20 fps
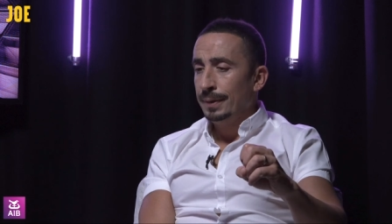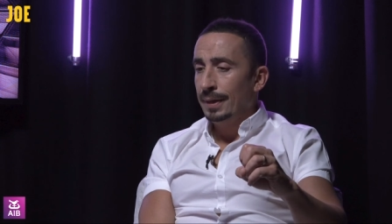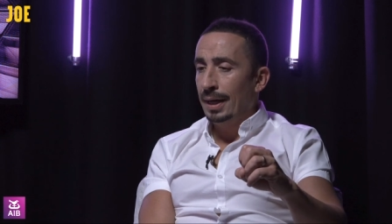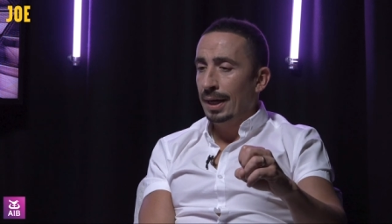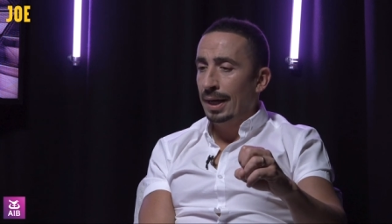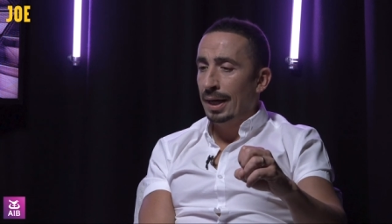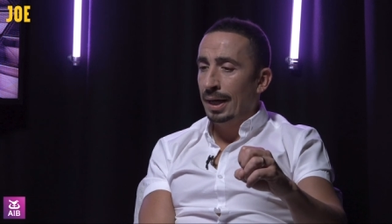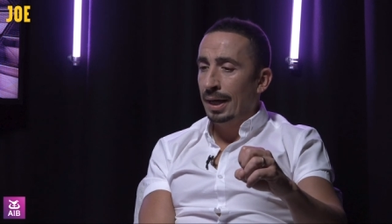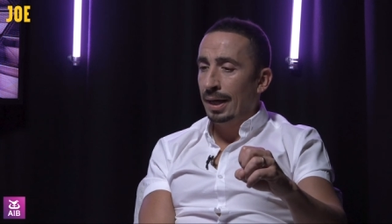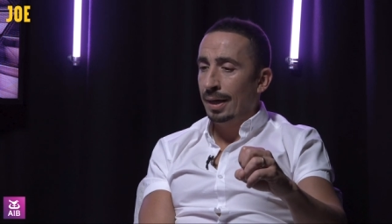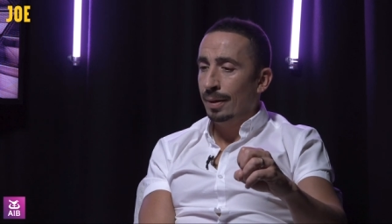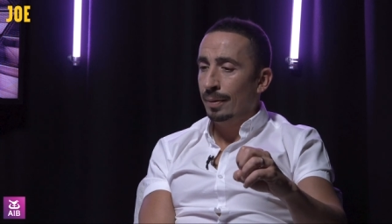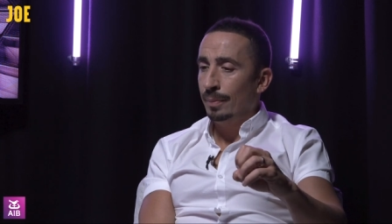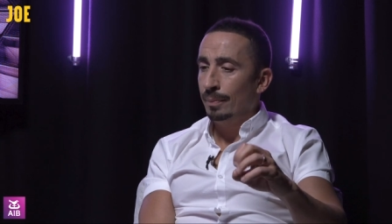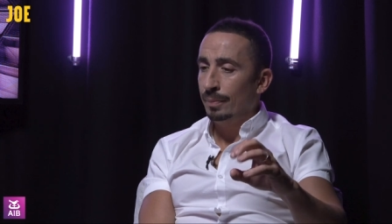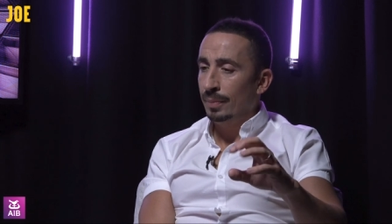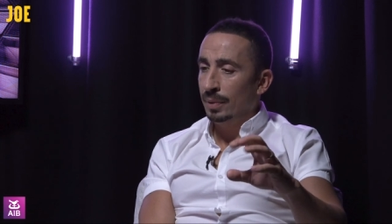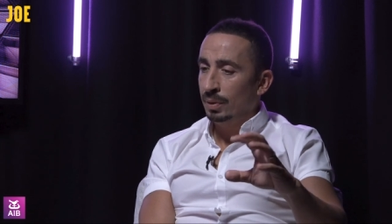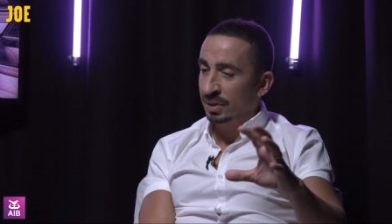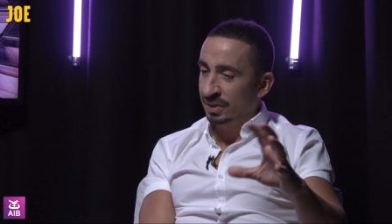
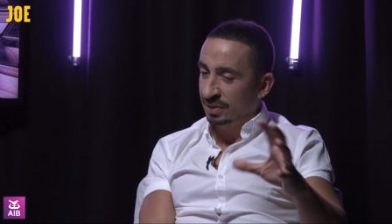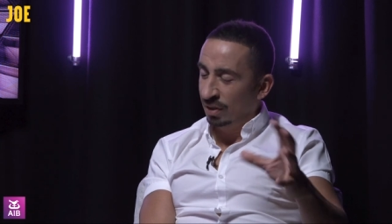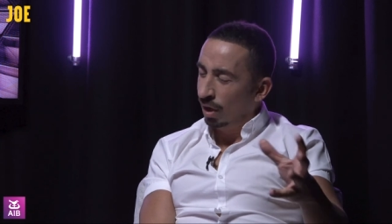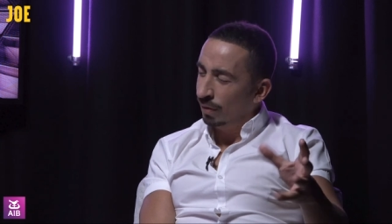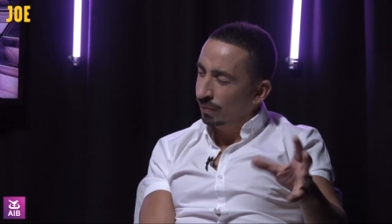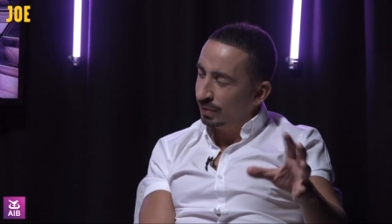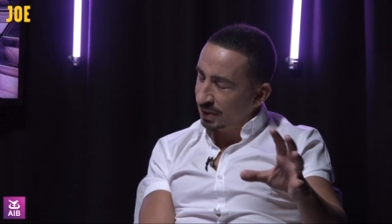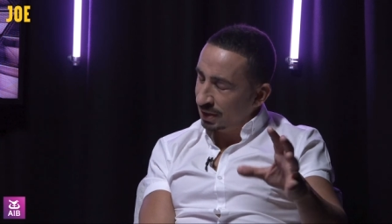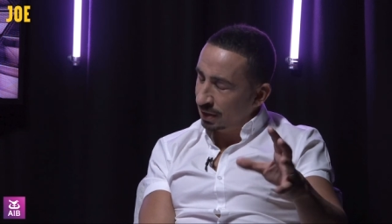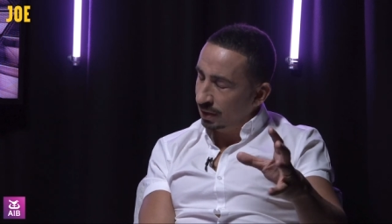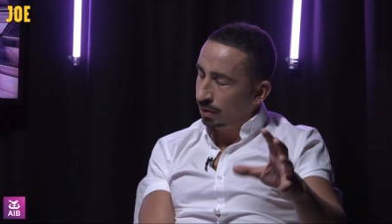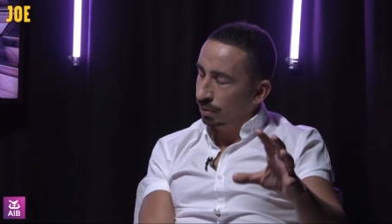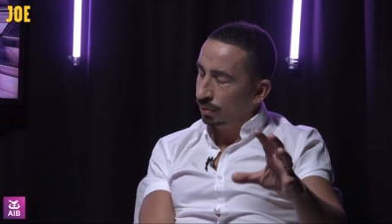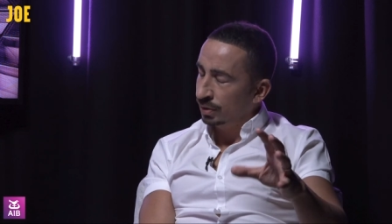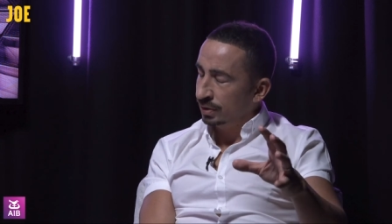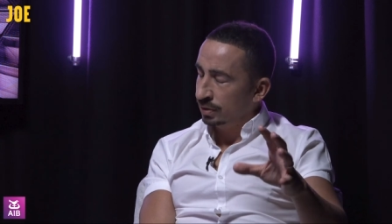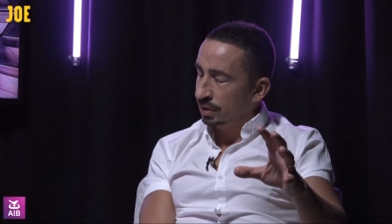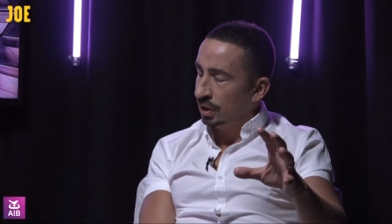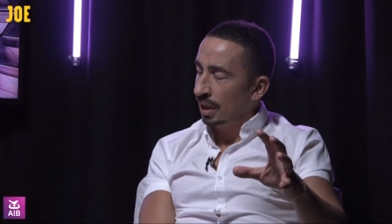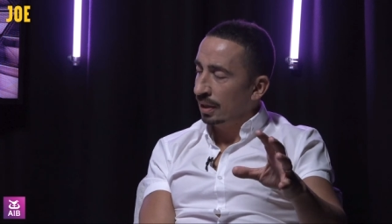Because obviously
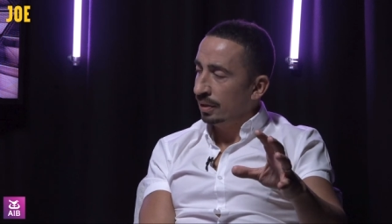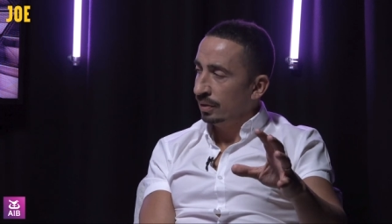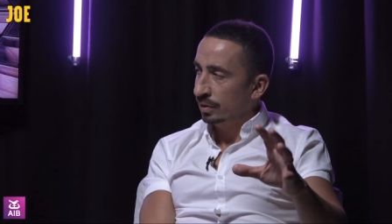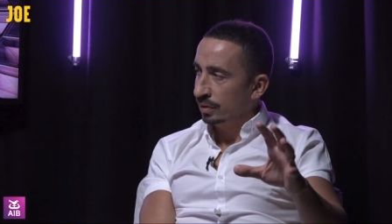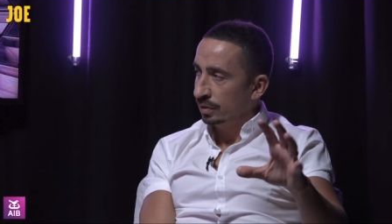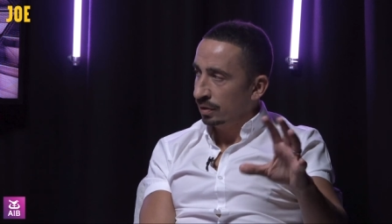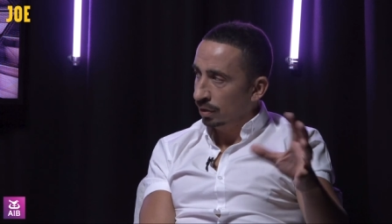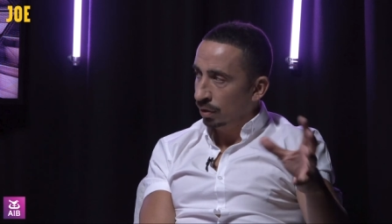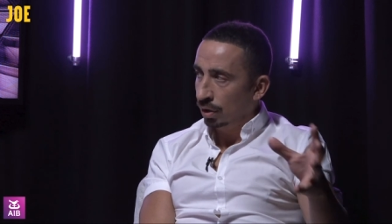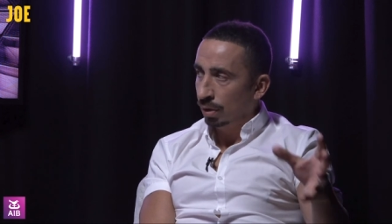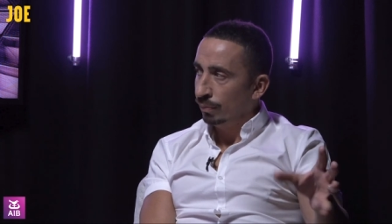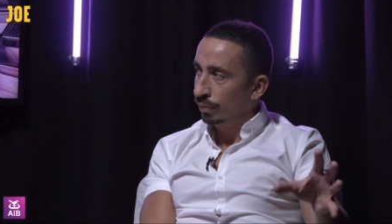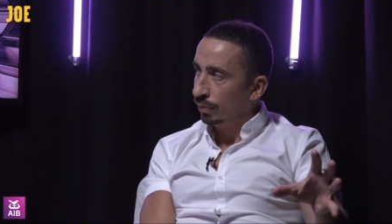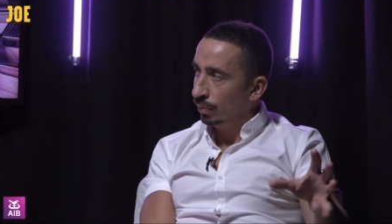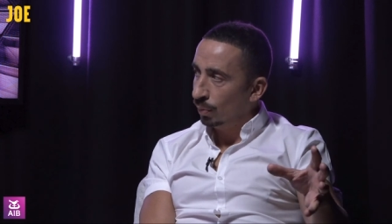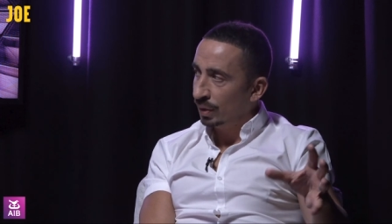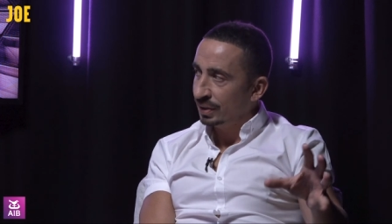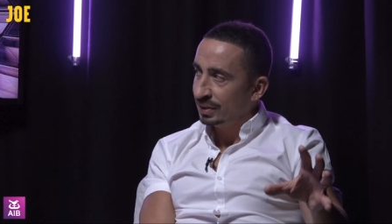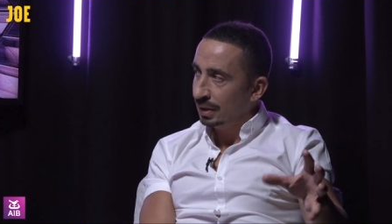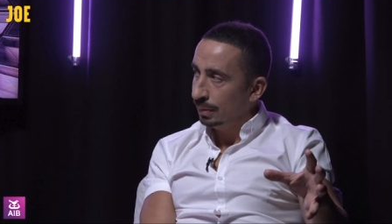those challenges can come
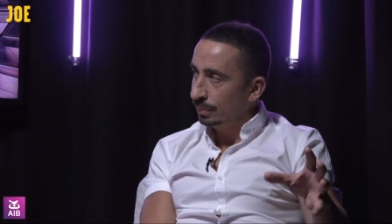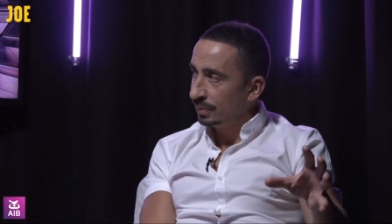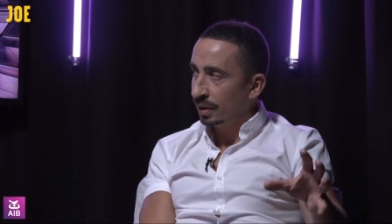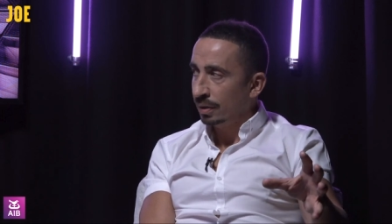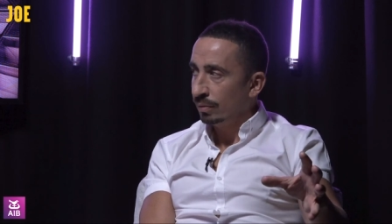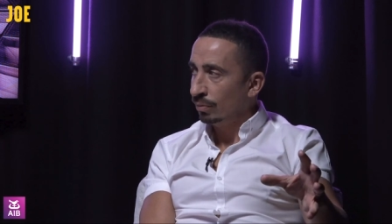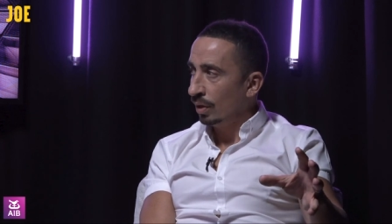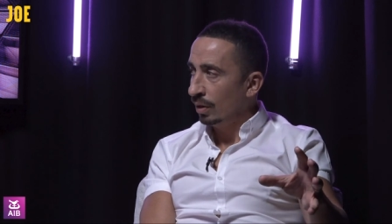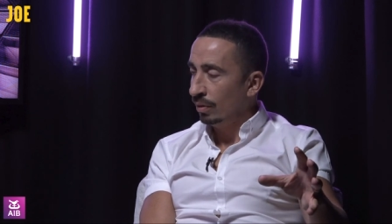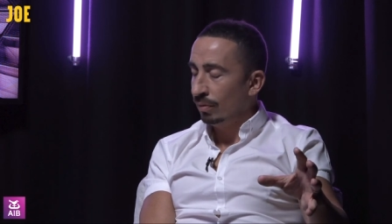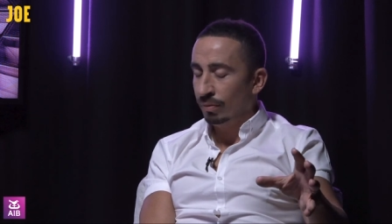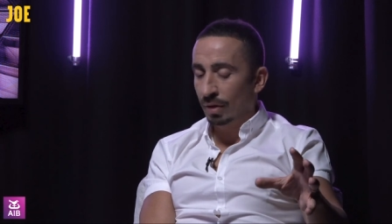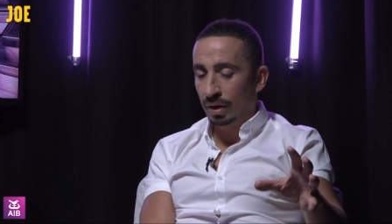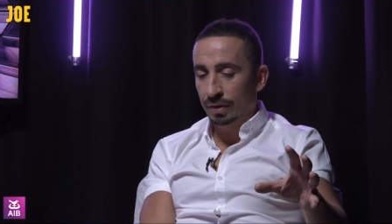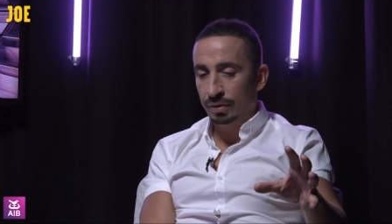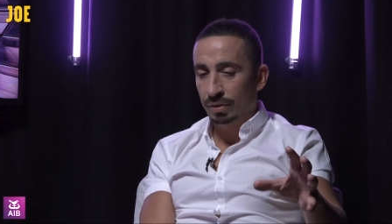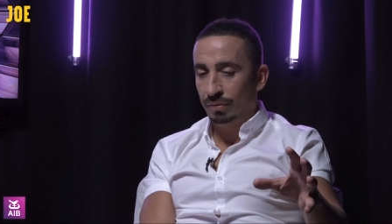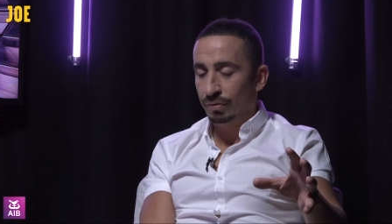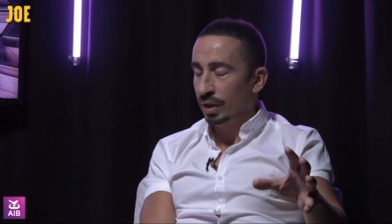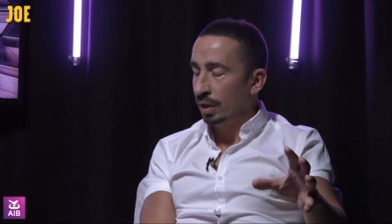from what seems like
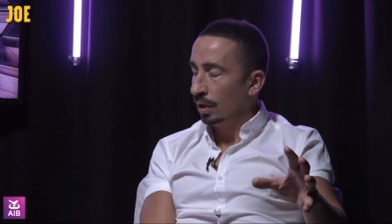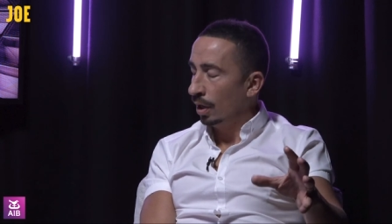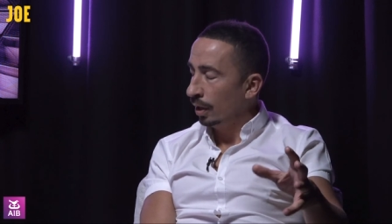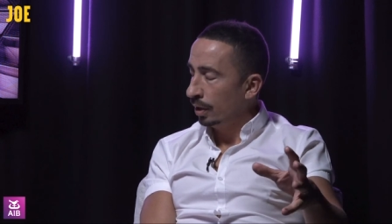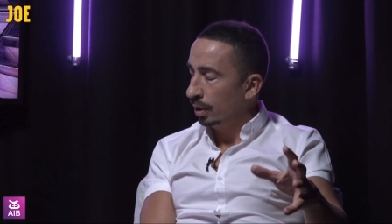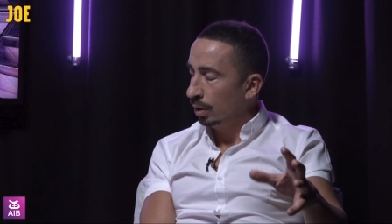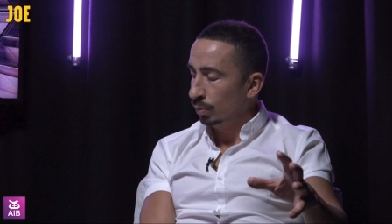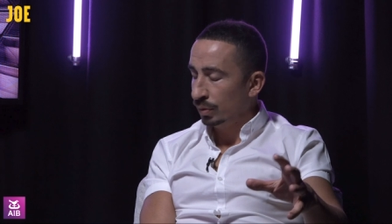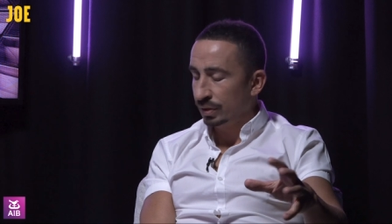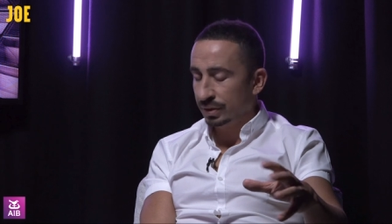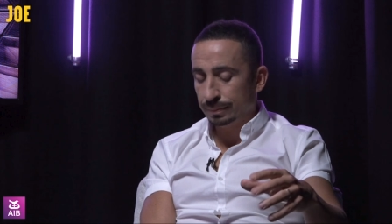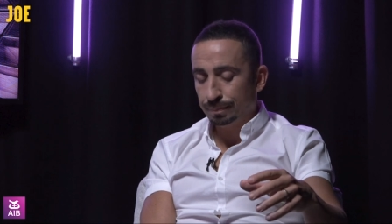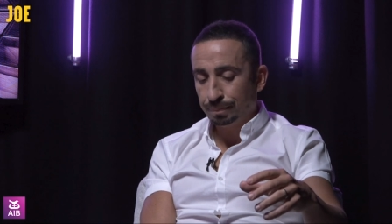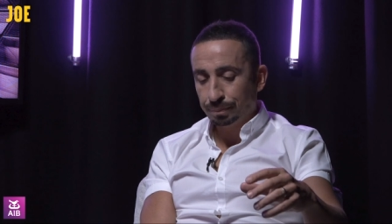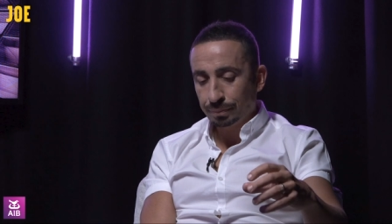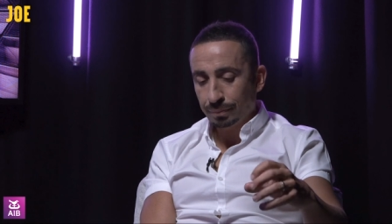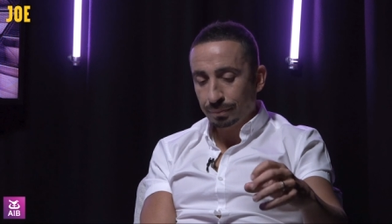relatively innocuous